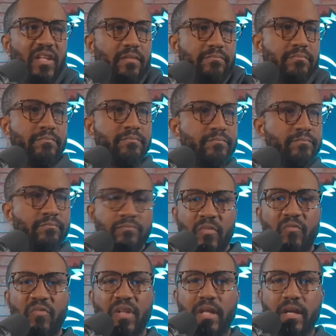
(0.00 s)
Feeling
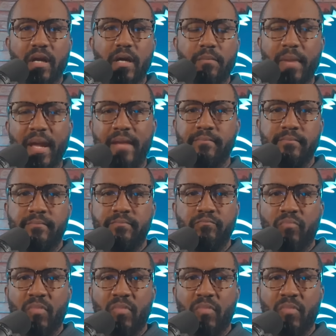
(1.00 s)
good, man.